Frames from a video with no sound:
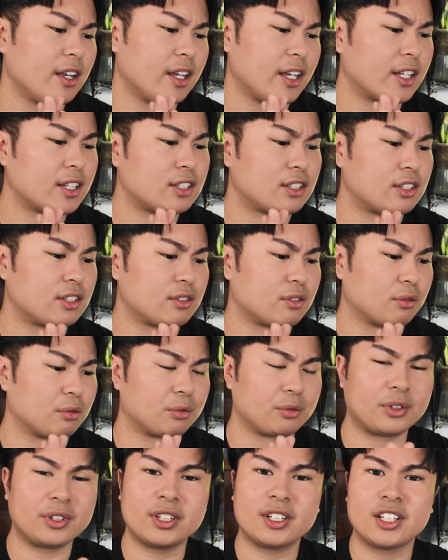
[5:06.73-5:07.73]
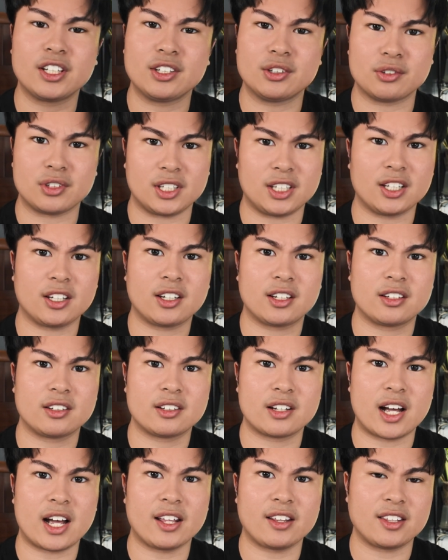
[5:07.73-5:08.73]
It's really unique.
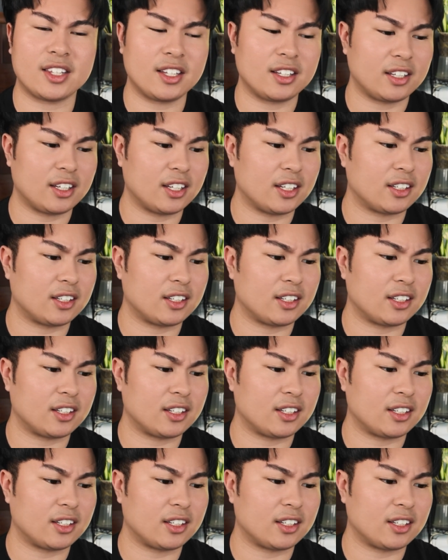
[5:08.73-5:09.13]
I think